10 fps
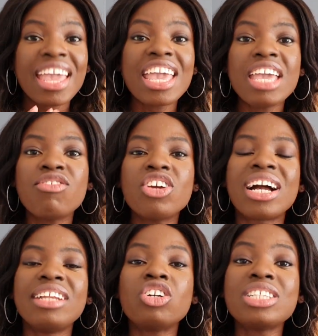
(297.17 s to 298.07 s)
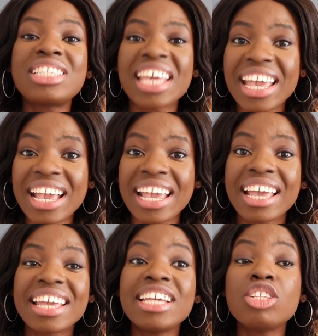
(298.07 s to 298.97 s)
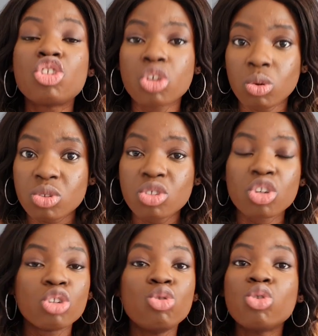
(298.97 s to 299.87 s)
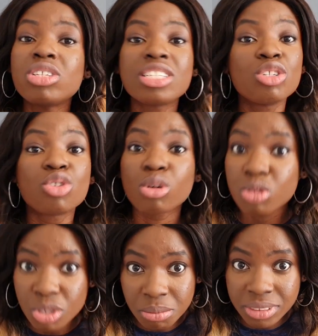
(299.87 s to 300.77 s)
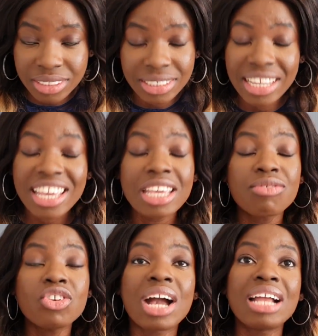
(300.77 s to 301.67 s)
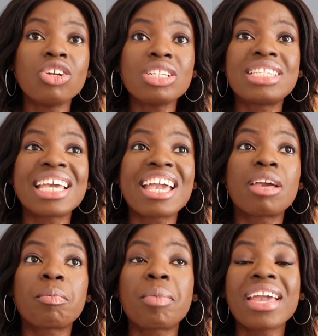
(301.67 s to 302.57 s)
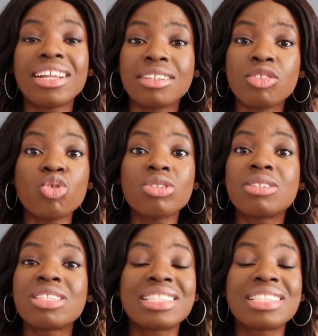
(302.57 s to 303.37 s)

If you cannot take insult, don't insult somebody. If you cannot take pain, don't